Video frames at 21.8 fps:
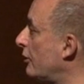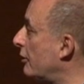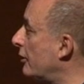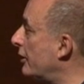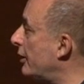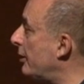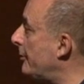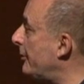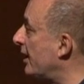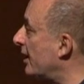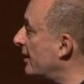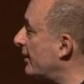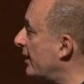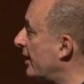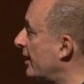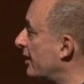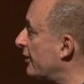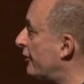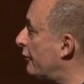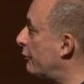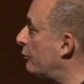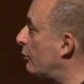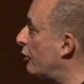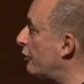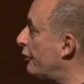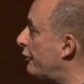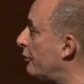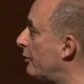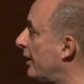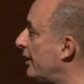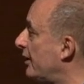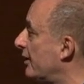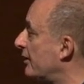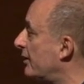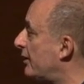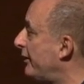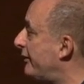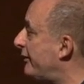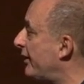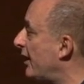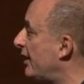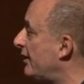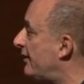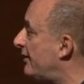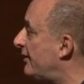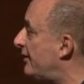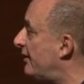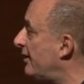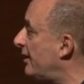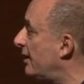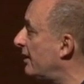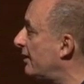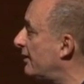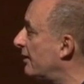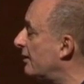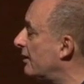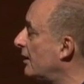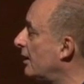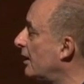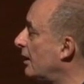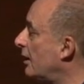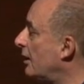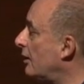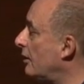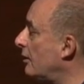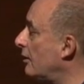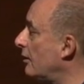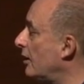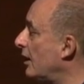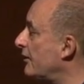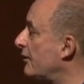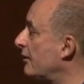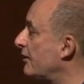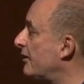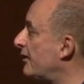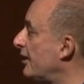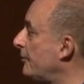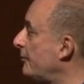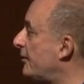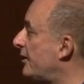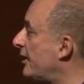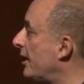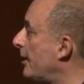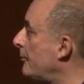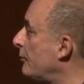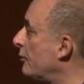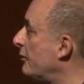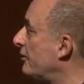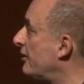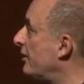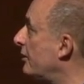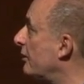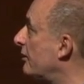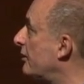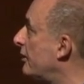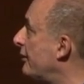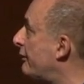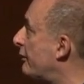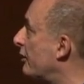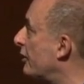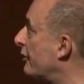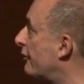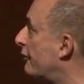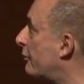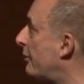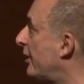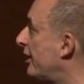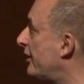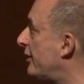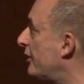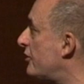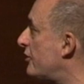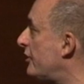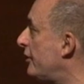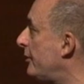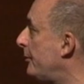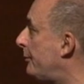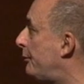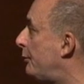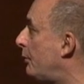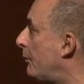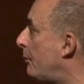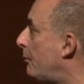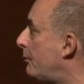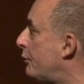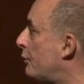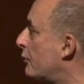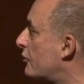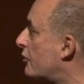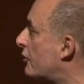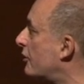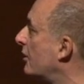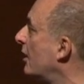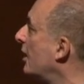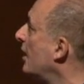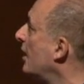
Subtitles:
René Bernard, who also identified SILD at the same time using a different strategy, pushed